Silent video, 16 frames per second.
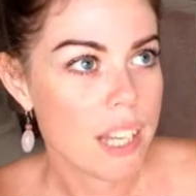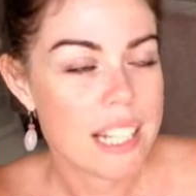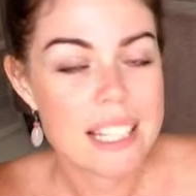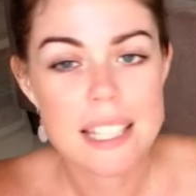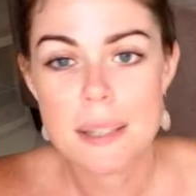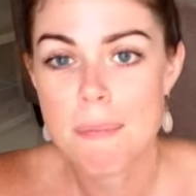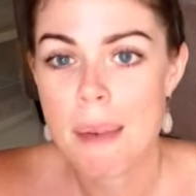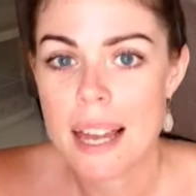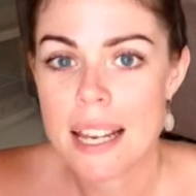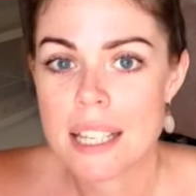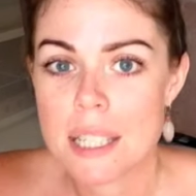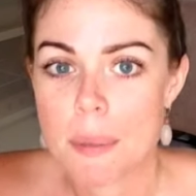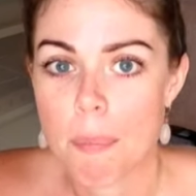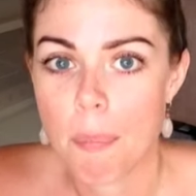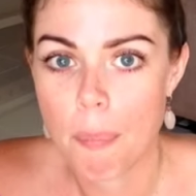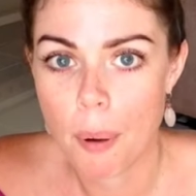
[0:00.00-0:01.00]

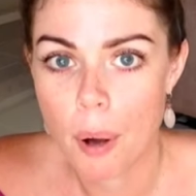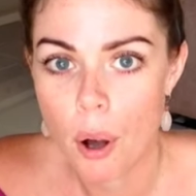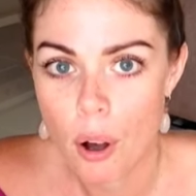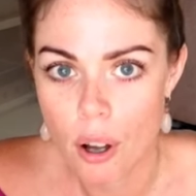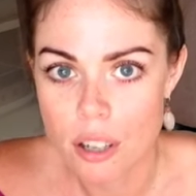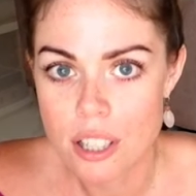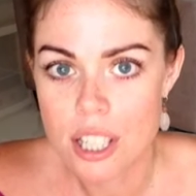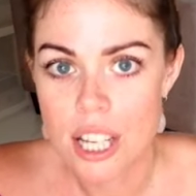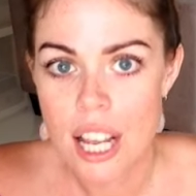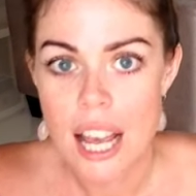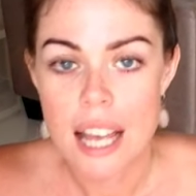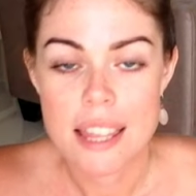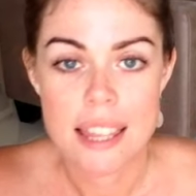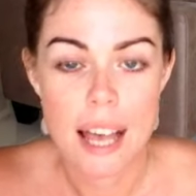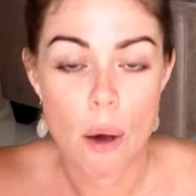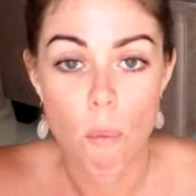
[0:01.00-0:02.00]
cement pot
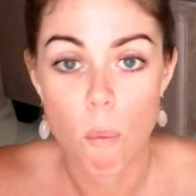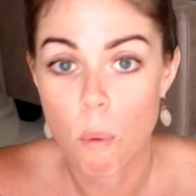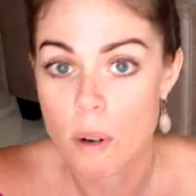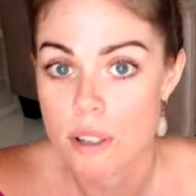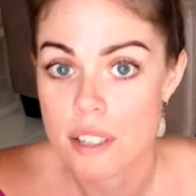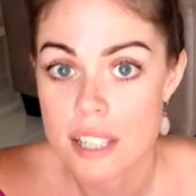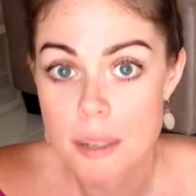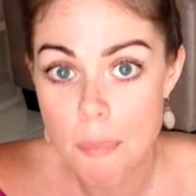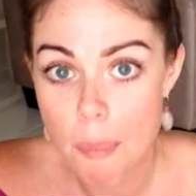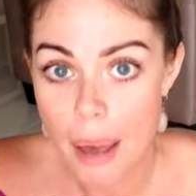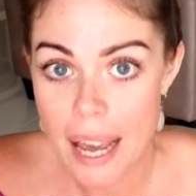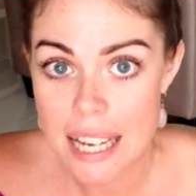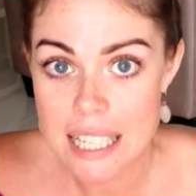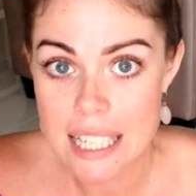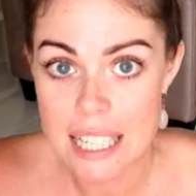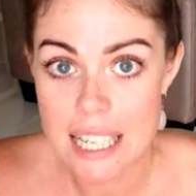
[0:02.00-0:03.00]
that wasn't
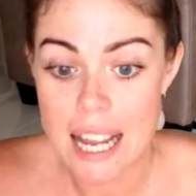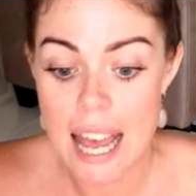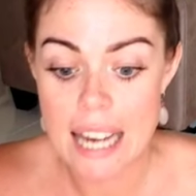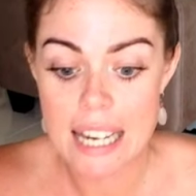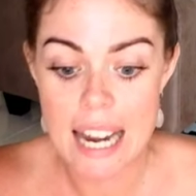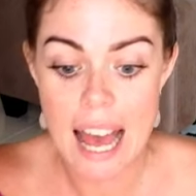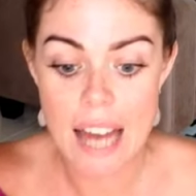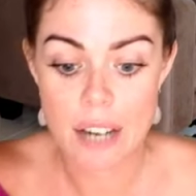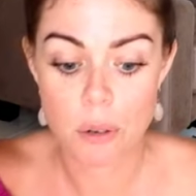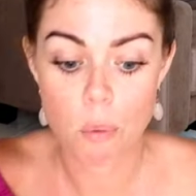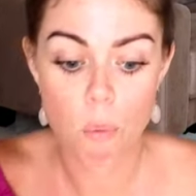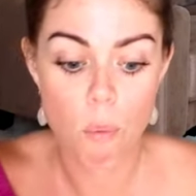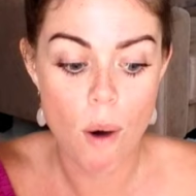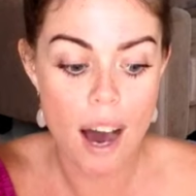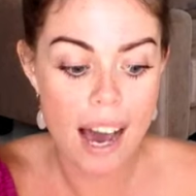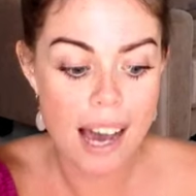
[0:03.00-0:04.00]
painted and it had a
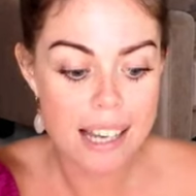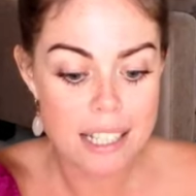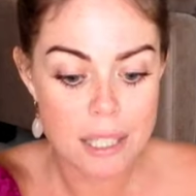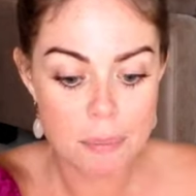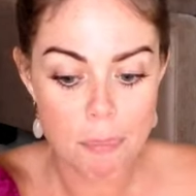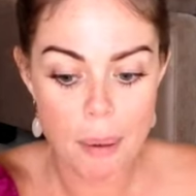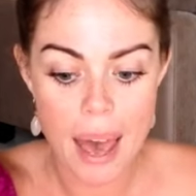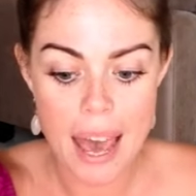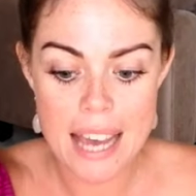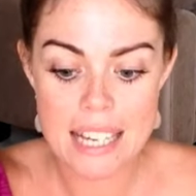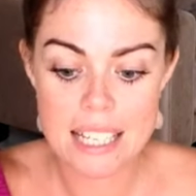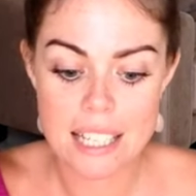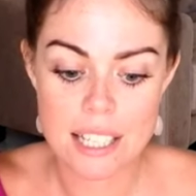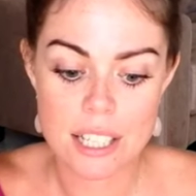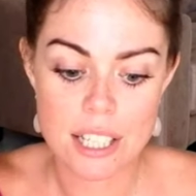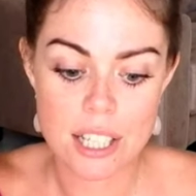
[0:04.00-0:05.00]
white
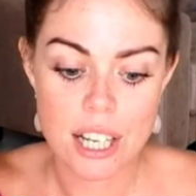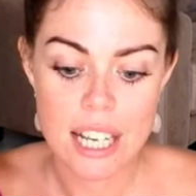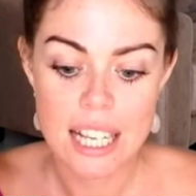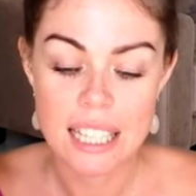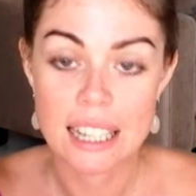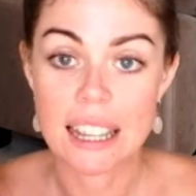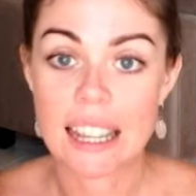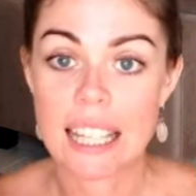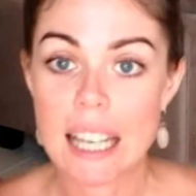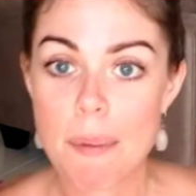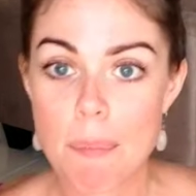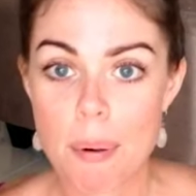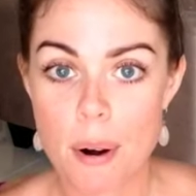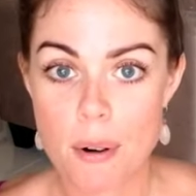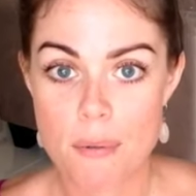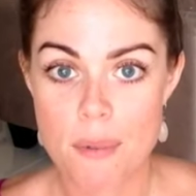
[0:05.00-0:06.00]
painted
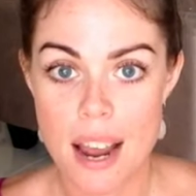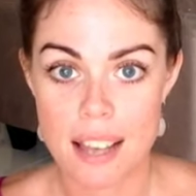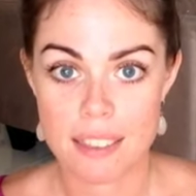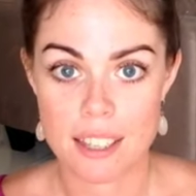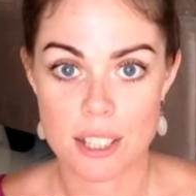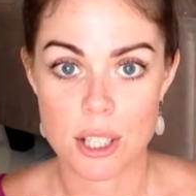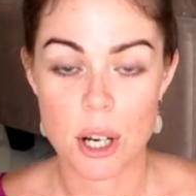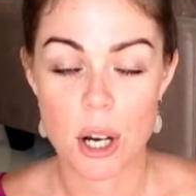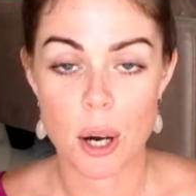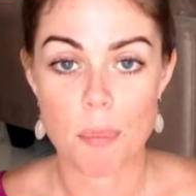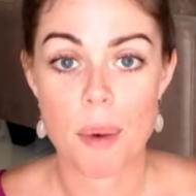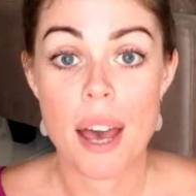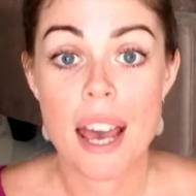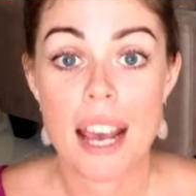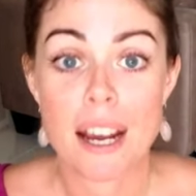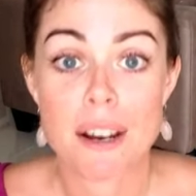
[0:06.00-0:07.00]
lip around the
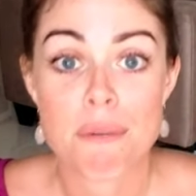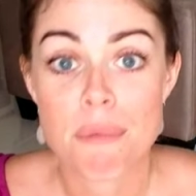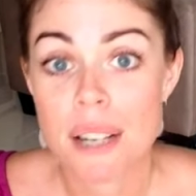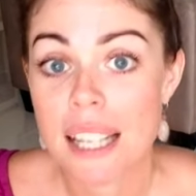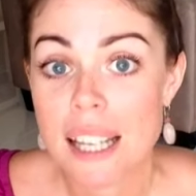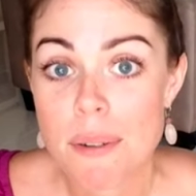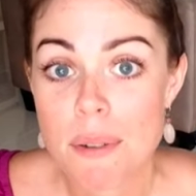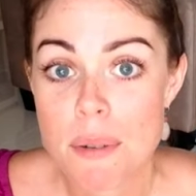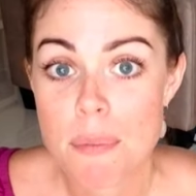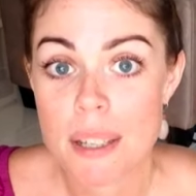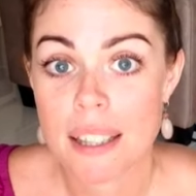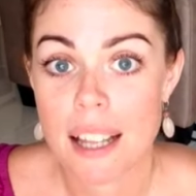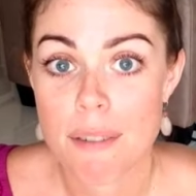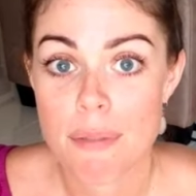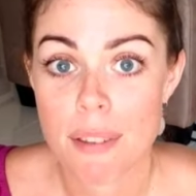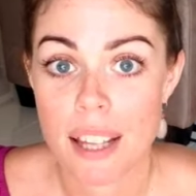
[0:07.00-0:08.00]
top. It really would be
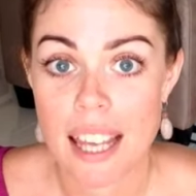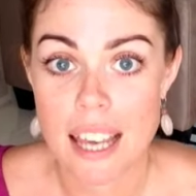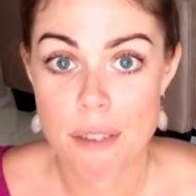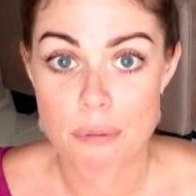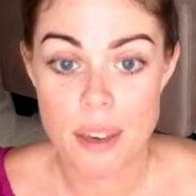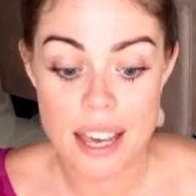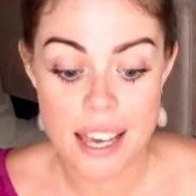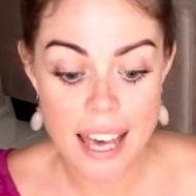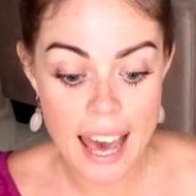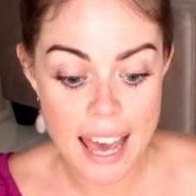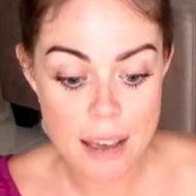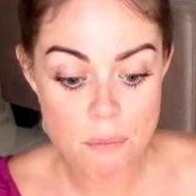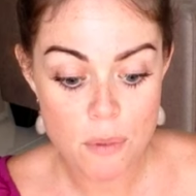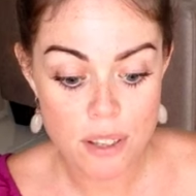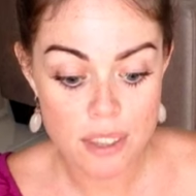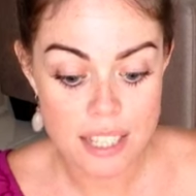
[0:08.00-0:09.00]
lovely if it
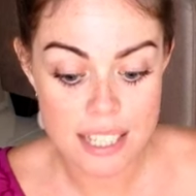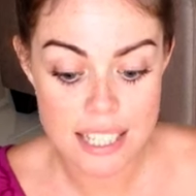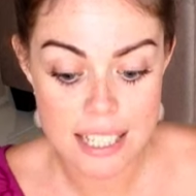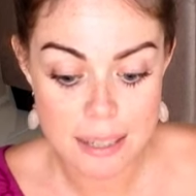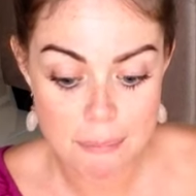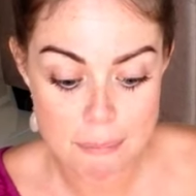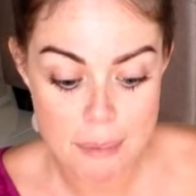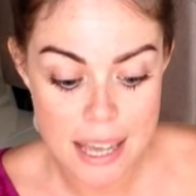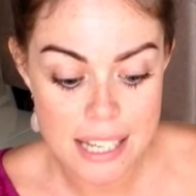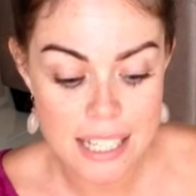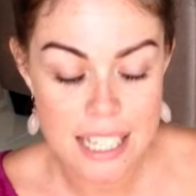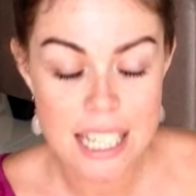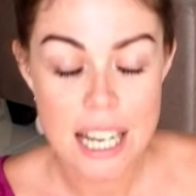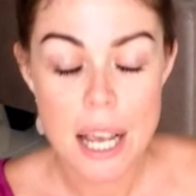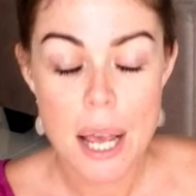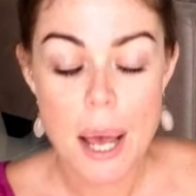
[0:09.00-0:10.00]
came with a
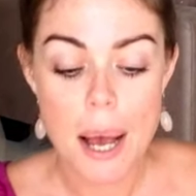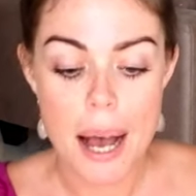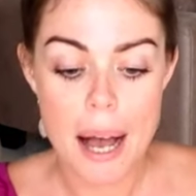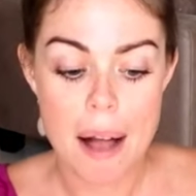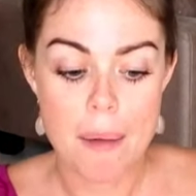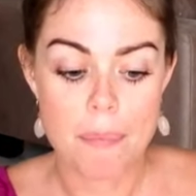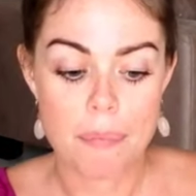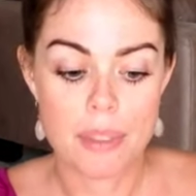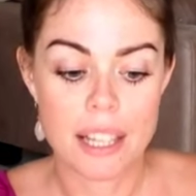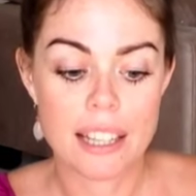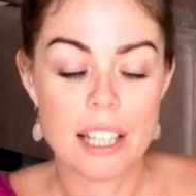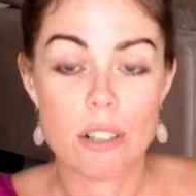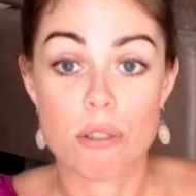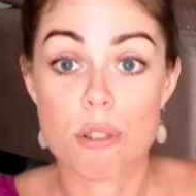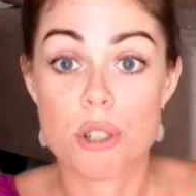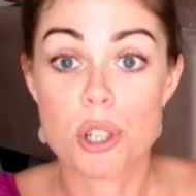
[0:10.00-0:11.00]
cement um,
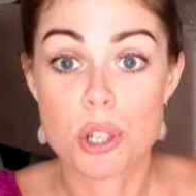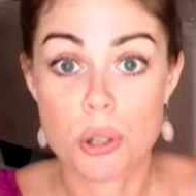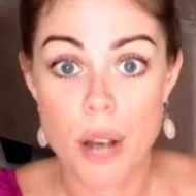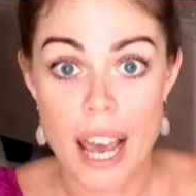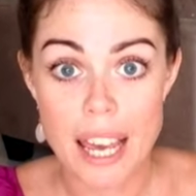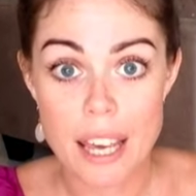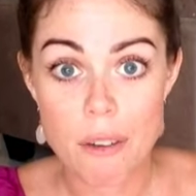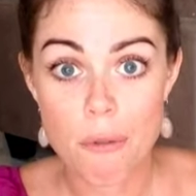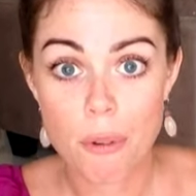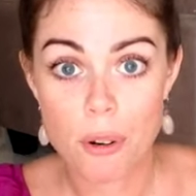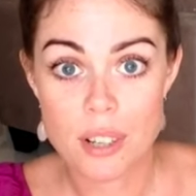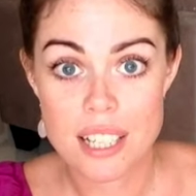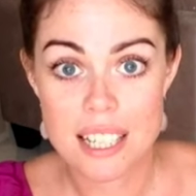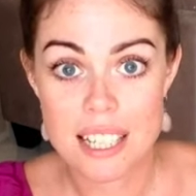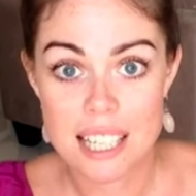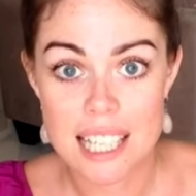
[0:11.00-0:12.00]
little tray for
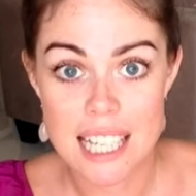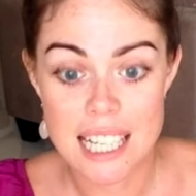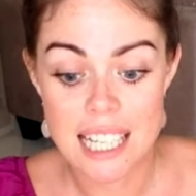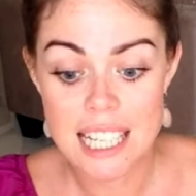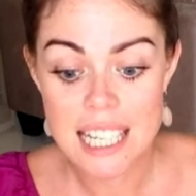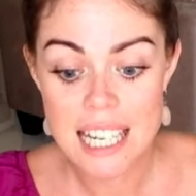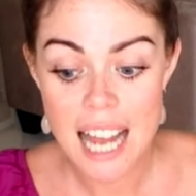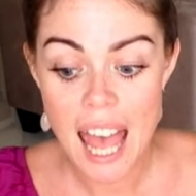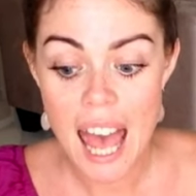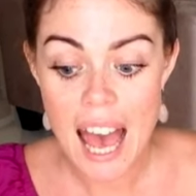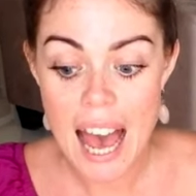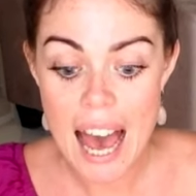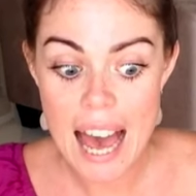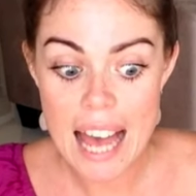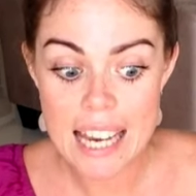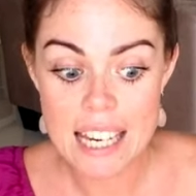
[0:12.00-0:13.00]
it to sit in
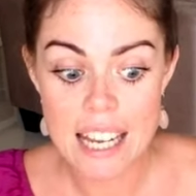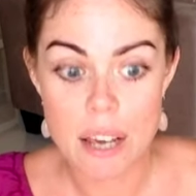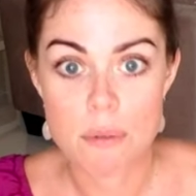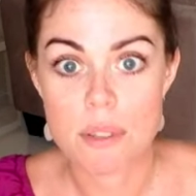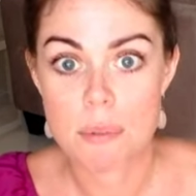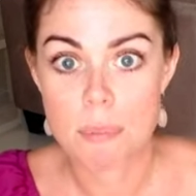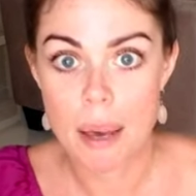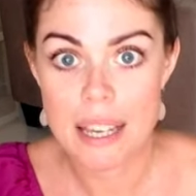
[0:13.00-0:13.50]
and it was